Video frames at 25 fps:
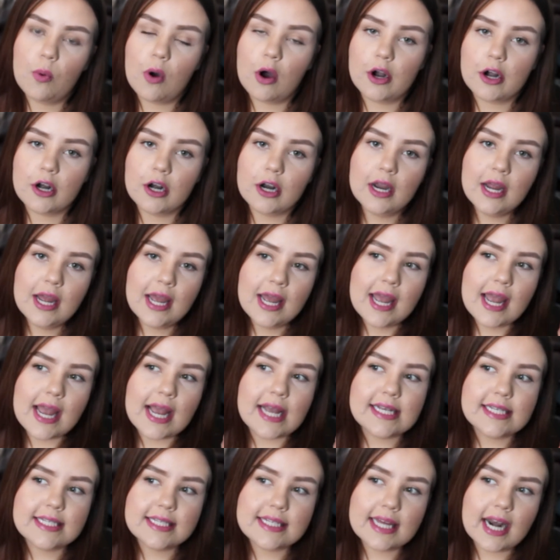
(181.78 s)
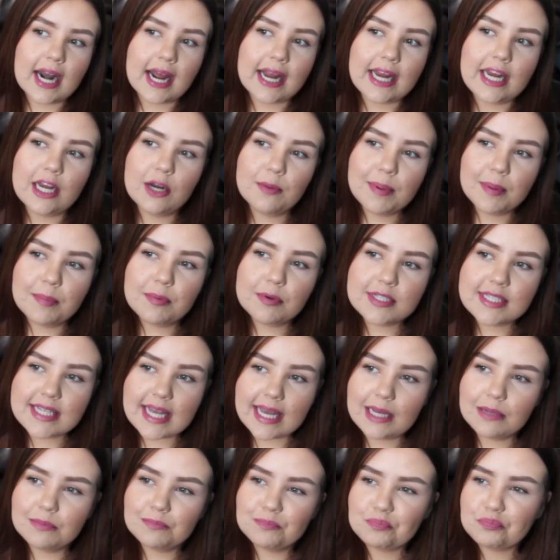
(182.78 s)
Water is that I hear people
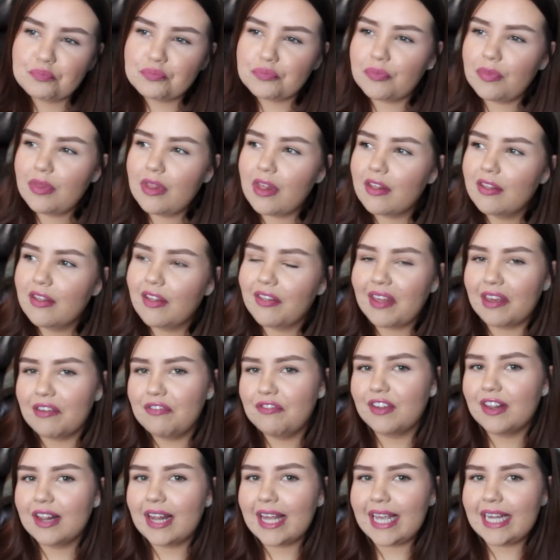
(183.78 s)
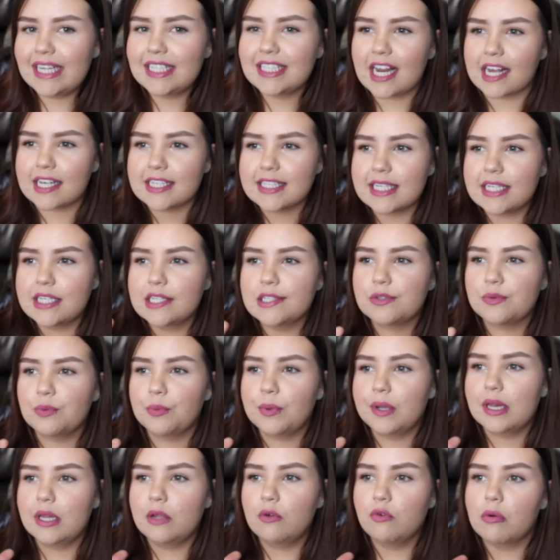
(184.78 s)
say that they feel like it doesn't
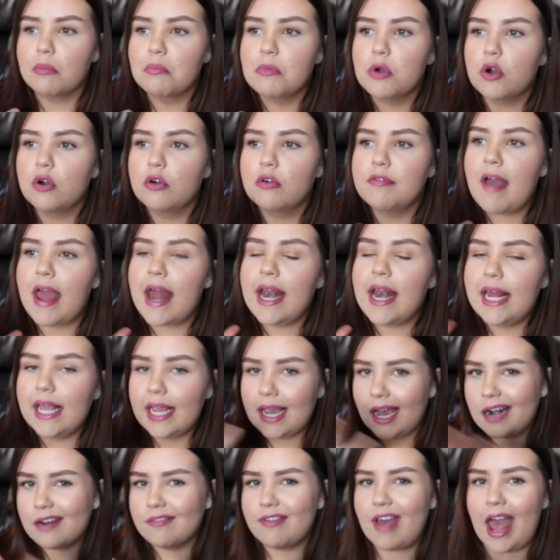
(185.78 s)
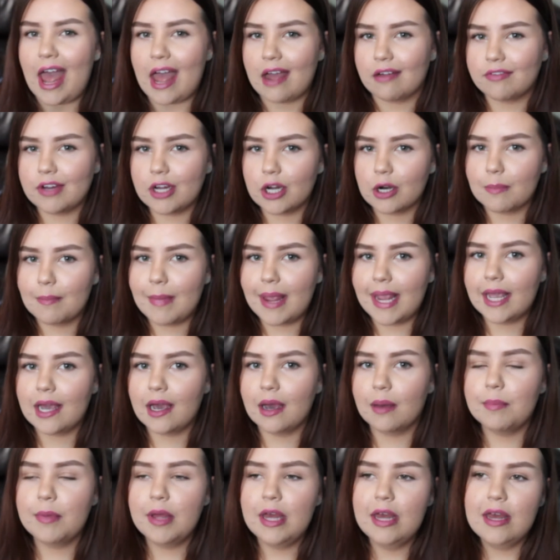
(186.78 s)
really remove any kind of heavier
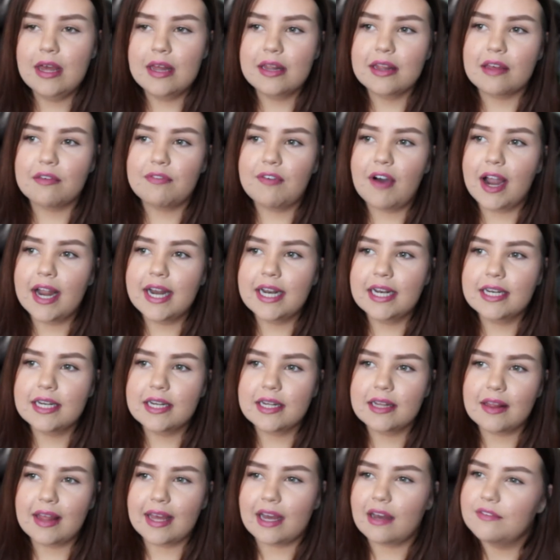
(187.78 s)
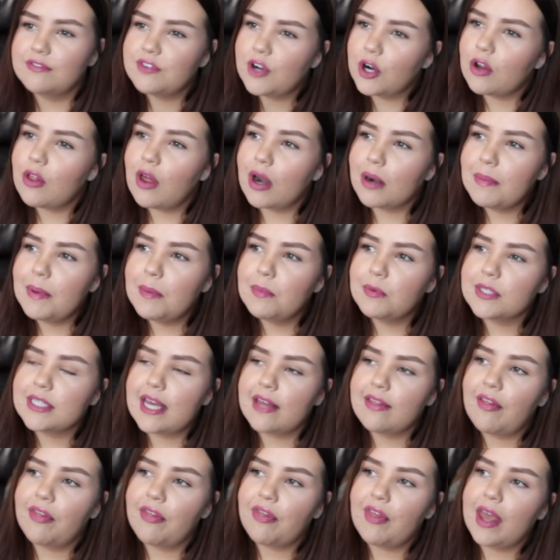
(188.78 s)
makeup. They find, like I've heard a lot of people
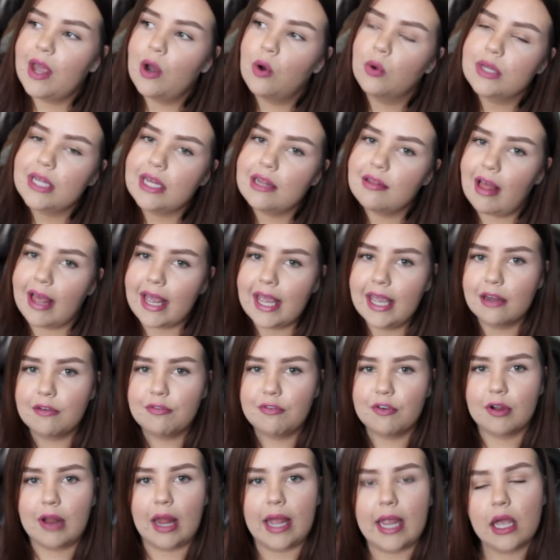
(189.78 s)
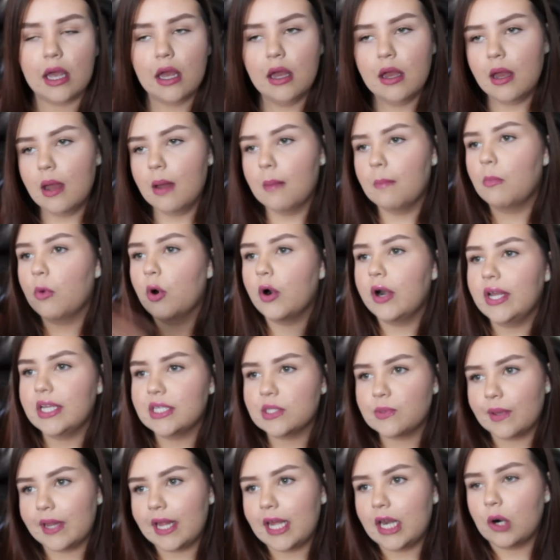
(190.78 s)
say that they only like it for like
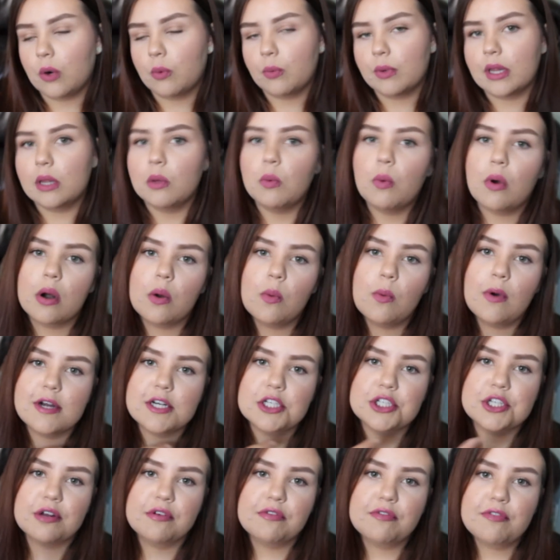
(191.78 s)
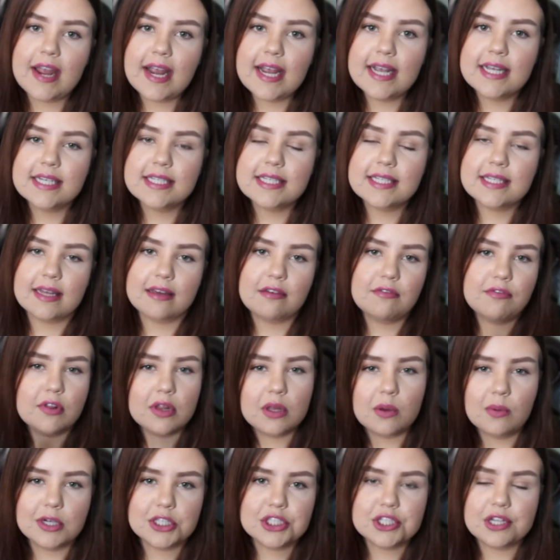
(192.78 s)
mornings when they don't really want to wash their face, like
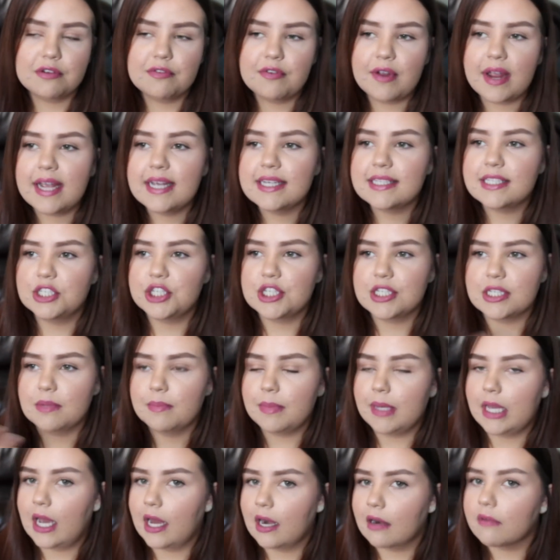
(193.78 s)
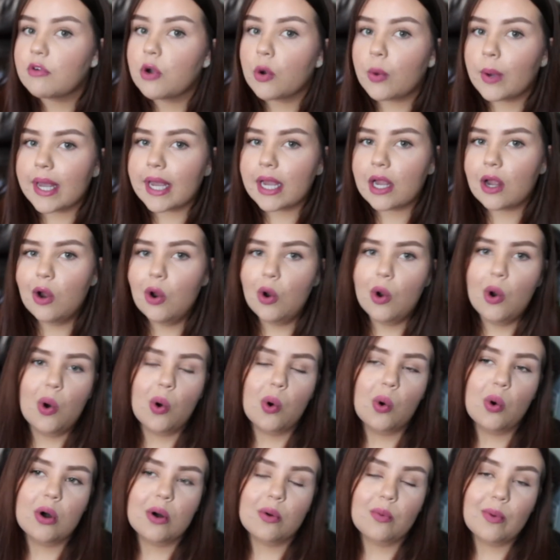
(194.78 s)
fully wash their face just to be kind of quick,
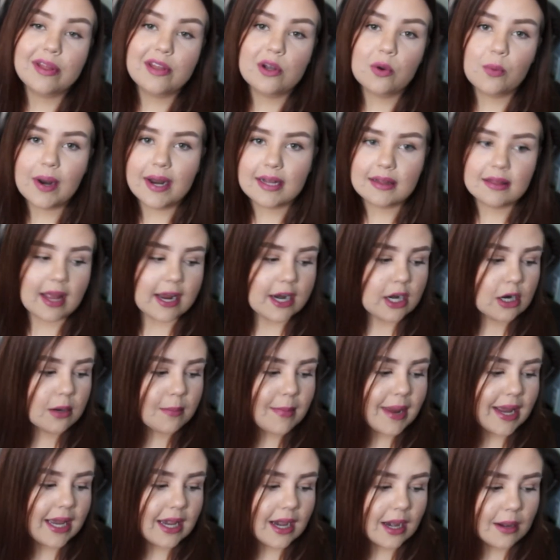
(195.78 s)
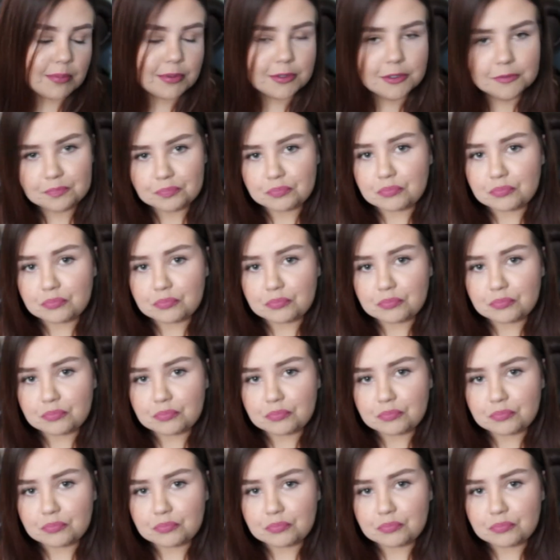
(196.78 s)
or when they're wearing lighter makeup.